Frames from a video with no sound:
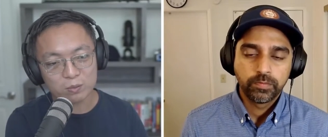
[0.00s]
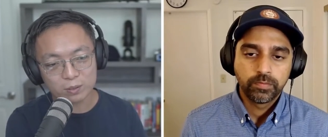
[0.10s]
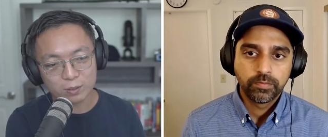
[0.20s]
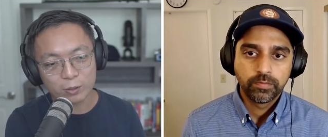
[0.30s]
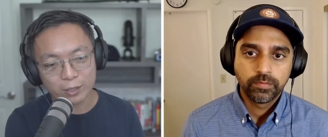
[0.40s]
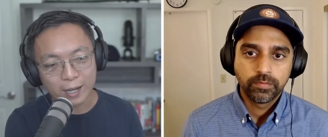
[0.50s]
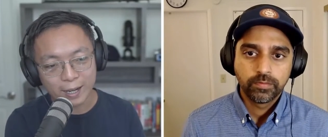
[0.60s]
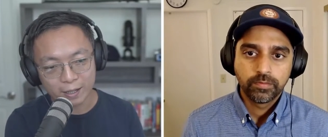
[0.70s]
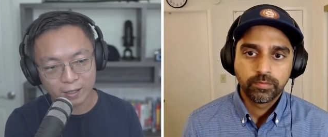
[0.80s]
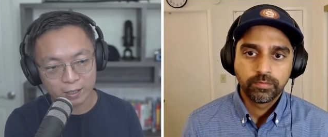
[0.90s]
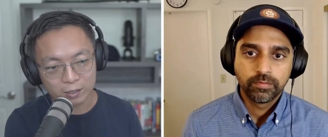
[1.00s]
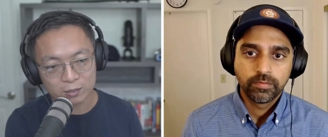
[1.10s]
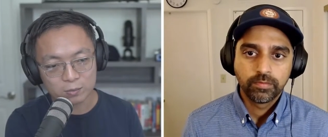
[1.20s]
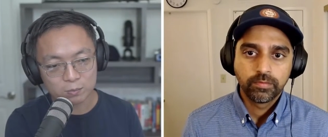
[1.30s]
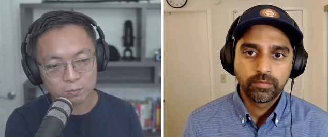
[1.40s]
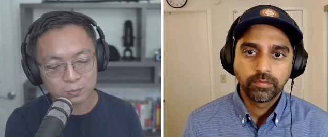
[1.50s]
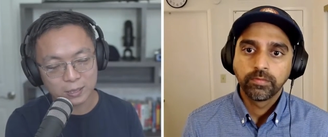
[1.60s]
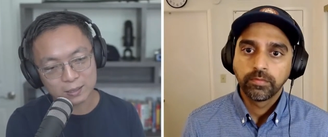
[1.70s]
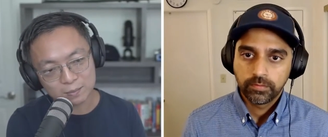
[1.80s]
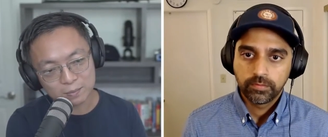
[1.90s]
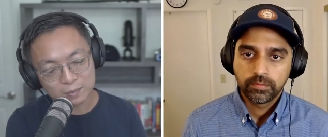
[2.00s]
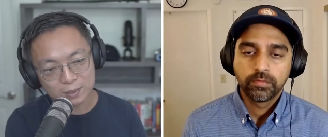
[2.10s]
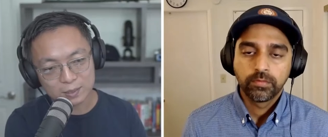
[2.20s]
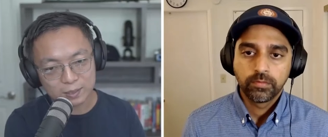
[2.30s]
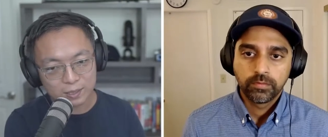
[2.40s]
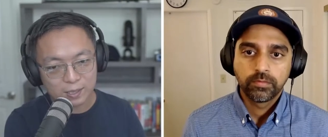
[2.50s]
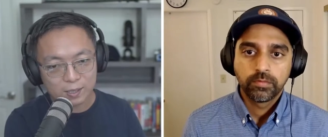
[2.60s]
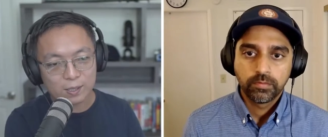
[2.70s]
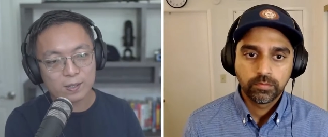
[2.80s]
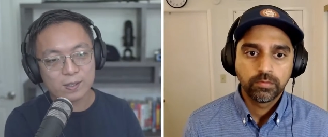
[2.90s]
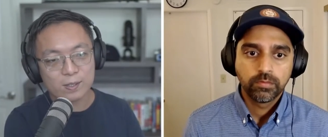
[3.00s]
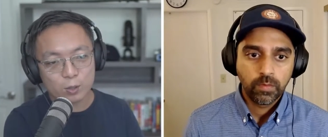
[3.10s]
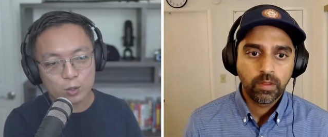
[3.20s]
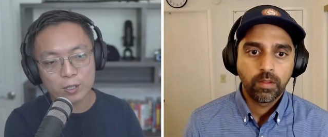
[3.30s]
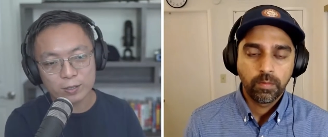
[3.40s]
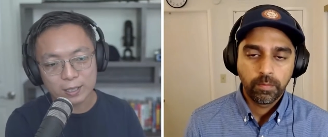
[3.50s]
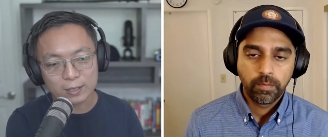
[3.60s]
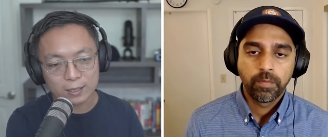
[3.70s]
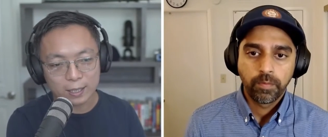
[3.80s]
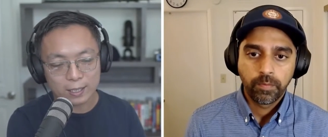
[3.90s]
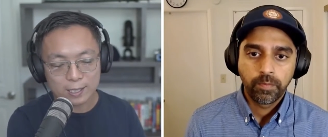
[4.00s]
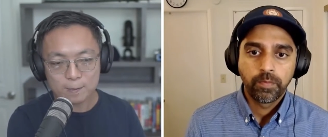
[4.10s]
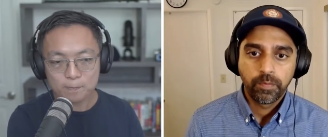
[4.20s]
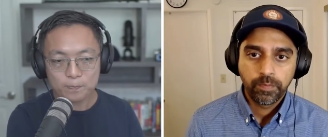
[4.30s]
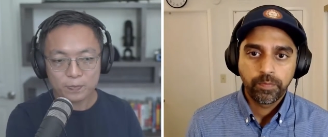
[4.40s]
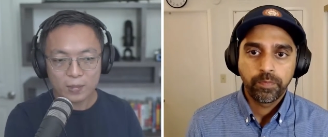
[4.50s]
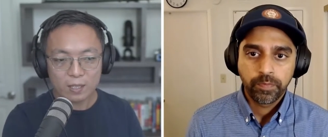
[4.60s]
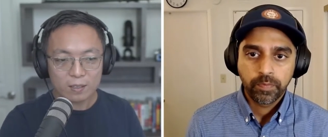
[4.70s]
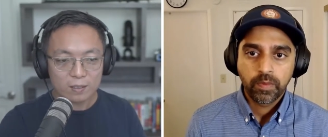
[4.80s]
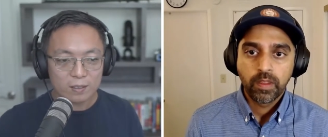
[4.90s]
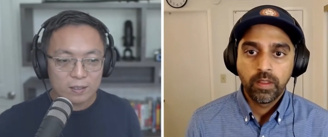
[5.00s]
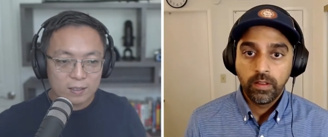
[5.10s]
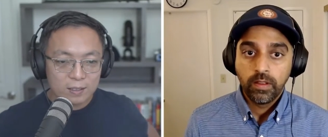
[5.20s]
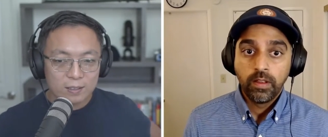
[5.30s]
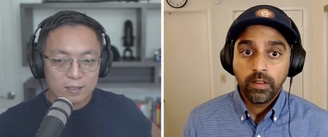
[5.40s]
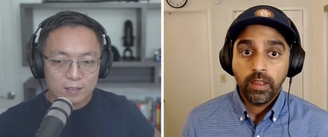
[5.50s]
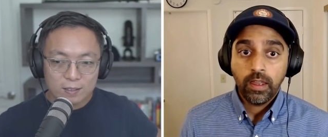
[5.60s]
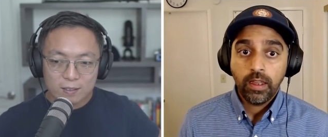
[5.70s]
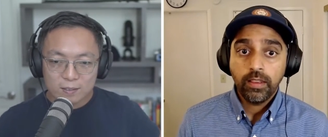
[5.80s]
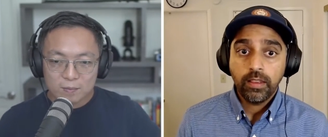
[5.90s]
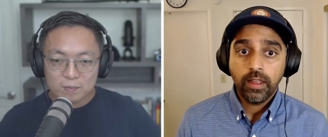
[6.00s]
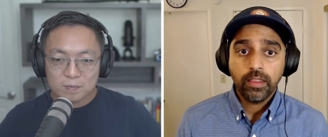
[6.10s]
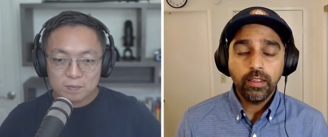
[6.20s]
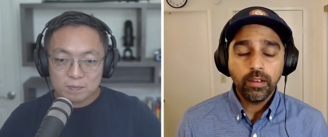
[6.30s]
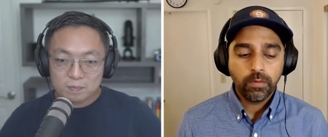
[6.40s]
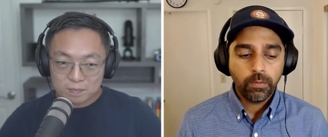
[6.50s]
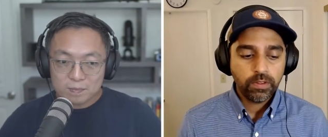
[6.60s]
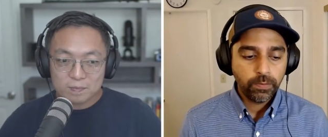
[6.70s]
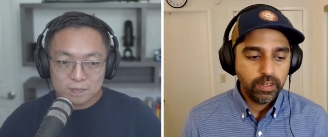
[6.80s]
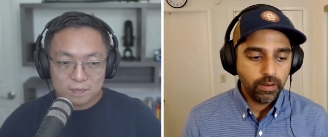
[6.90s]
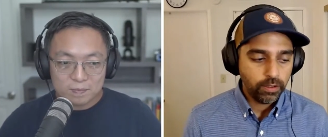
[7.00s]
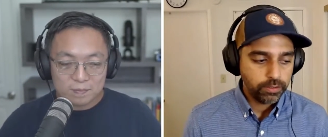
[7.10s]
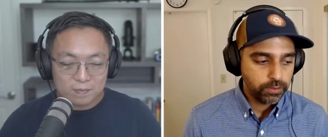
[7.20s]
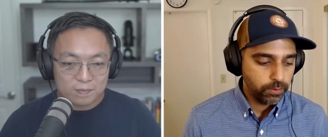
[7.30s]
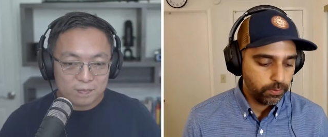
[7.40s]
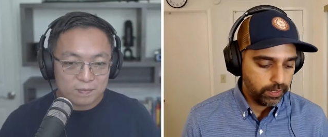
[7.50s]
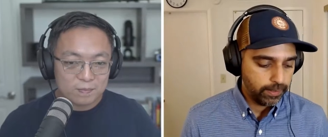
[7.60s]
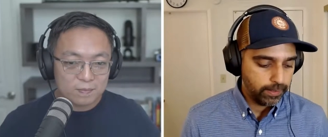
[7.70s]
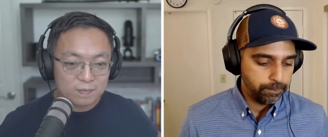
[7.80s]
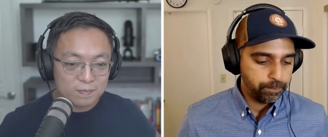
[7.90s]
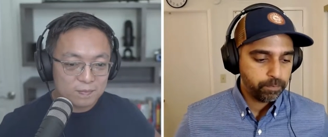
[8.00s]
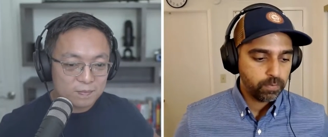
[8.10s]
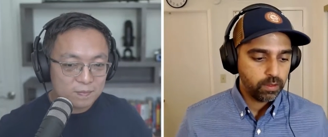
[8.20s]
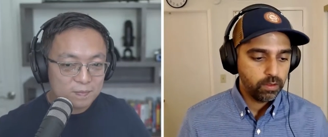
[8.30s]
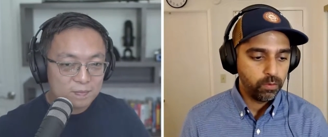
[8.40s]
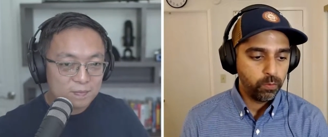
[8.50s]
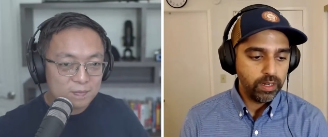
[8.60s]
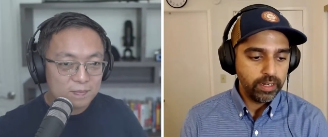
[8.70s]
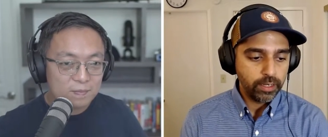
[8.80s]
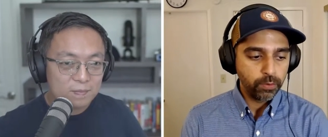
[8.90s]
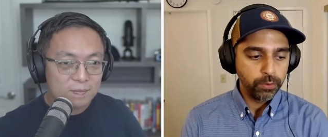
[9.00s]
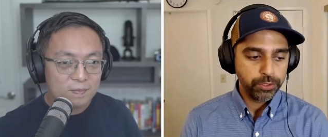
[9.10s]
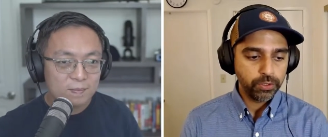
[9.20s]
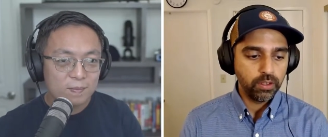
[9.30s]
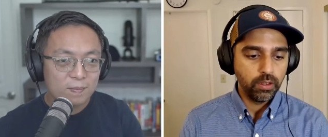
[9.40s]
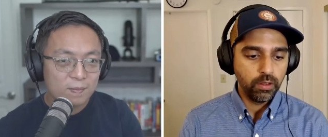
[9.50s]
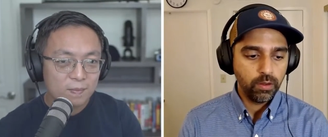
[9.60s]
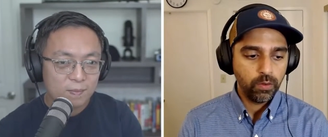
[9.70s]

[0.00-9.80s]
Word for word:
Speaker 1: on the higher end, but it's usually not the case.
Speaker 2: Yeah, and I think what's really also um, really crucial